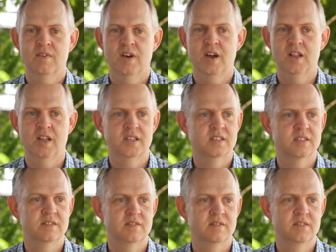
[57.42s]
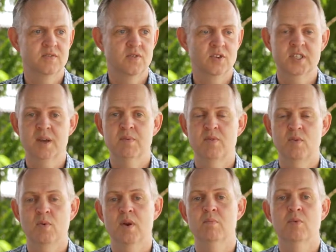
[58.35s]
for example, if
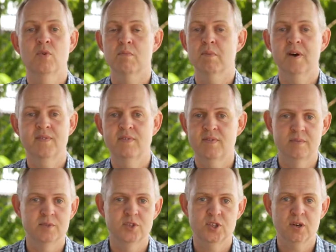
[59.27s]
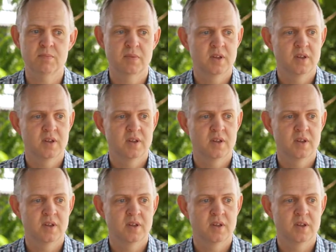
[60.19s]
you went and bought a muffin from the shop,